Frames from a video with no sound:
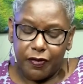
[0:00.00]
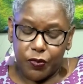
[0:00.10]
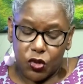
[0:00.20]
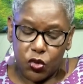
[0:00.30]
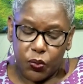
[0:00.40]

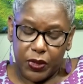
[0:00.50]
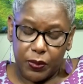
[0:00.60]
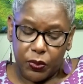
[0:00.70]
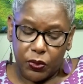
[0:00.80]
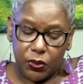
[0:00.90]
If two
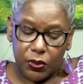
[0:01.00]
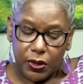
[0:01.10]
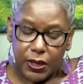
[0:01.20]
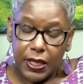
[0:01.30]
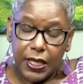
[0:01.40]

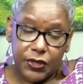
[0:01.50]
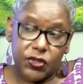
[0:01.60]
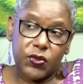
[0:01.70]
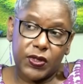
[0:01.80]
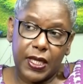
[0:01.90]
people,
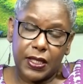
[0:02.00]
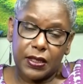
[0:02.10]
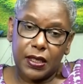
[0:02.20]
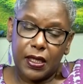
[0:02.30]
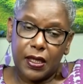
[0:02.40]
as you
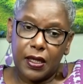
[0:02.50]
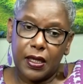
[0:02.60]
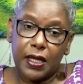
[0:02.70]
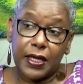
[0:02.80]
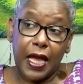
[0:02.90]
said,
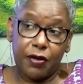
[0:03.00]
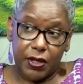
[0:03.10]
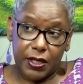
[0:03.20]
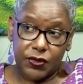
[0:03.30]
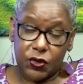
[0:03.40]
are
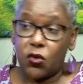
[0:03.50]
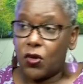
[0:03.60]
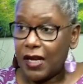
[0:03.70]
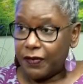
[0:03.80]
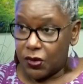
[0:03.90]
carriers
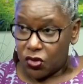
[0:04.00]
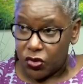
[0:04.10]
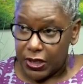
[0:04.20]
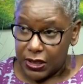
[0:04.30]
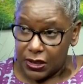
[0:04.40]
or have the
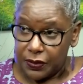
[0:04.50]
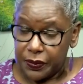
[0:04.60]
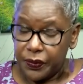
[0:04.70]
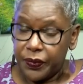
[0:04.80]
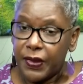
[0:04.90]
trait,
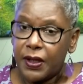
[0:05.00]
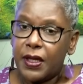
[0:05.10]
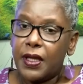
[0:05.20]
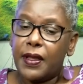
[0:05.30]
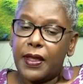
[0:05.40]

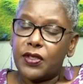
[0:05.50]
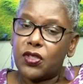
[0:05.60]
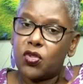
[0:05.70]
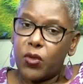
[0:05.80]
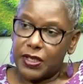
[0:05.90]

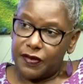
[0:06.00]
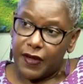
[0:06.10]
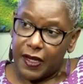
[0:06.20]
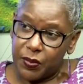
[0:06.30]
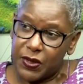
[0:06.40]
there's a
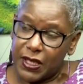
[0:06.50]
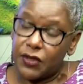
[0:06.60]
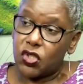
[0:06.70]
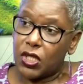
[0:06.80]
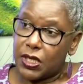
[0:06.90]

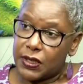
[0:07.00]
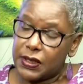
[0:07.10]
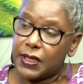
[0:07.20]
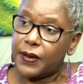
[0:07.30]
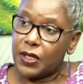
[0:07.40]
25%
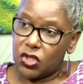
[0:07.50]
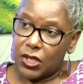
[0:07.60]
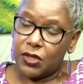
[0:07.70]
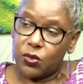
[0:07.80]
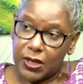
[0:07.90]
chance that their
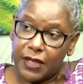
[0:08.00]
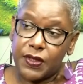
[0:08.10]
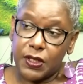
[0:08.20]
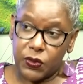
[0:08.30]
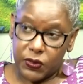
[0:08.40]
child would
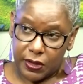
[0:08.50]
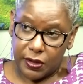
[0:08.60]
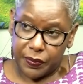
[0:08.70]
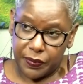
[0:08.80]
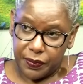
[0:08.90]
have sickle
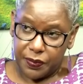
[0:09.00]
cell.